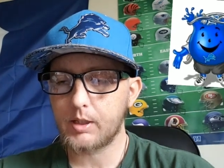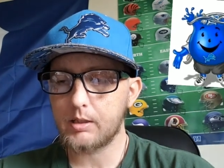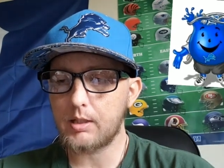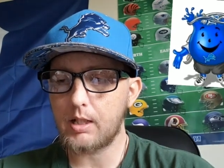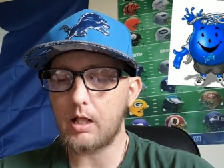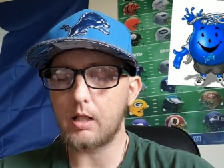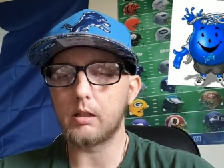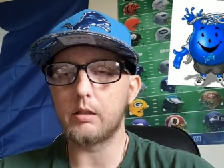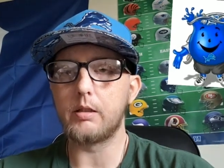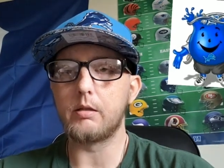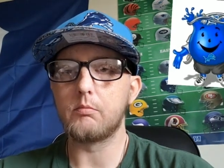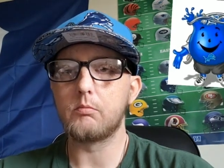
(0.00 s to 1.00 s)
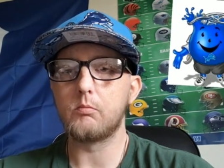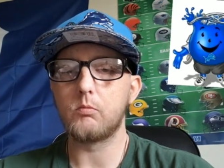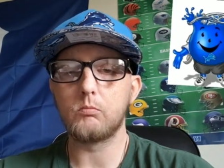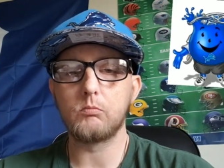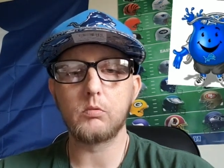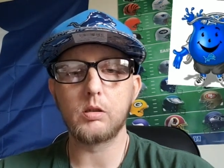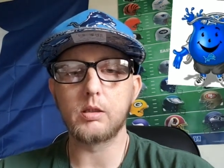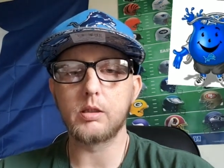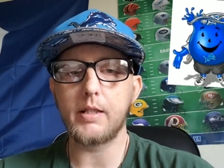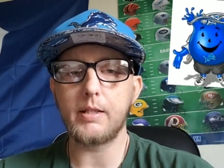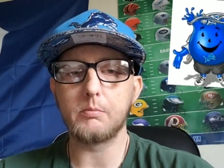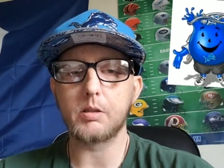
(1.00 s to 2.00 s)
golly, his
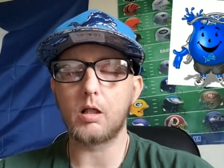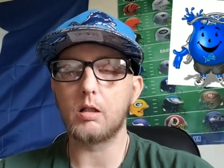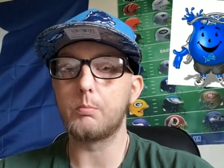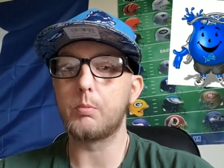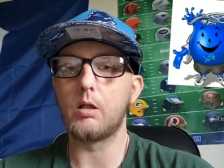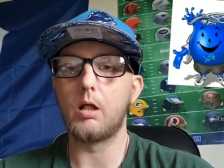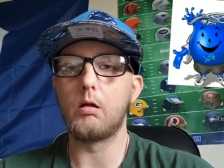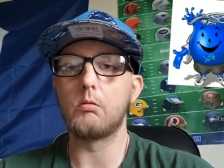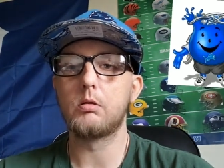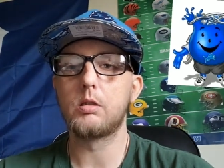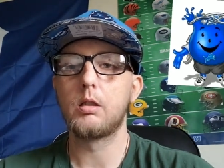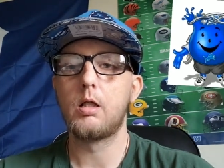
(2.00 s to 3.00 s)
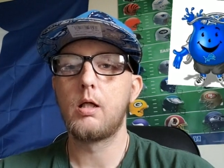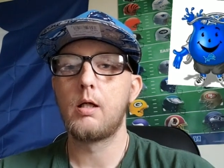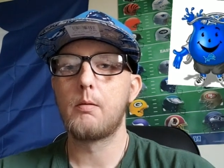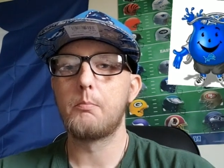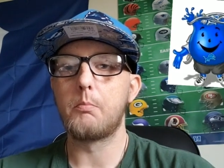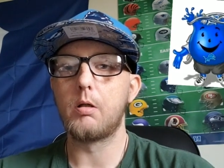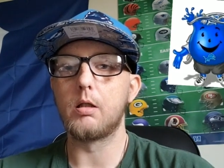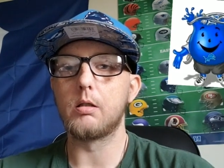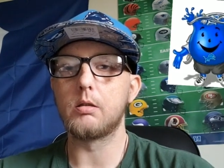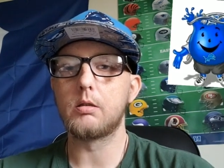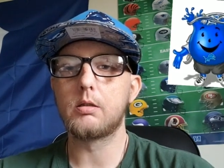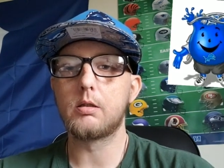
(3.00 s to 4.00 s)
name's hard to pronounce, but
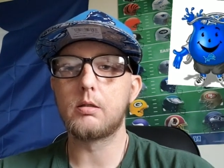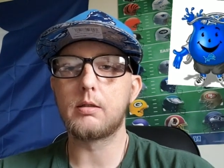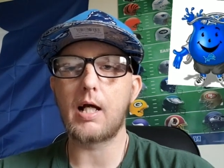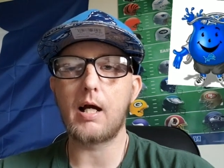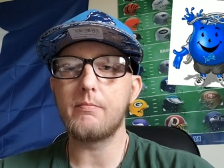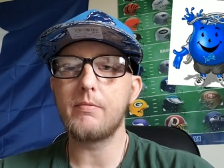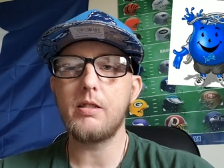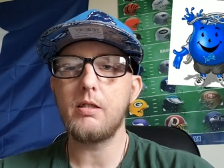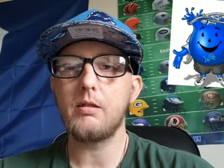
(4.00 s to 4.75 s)
Tavia,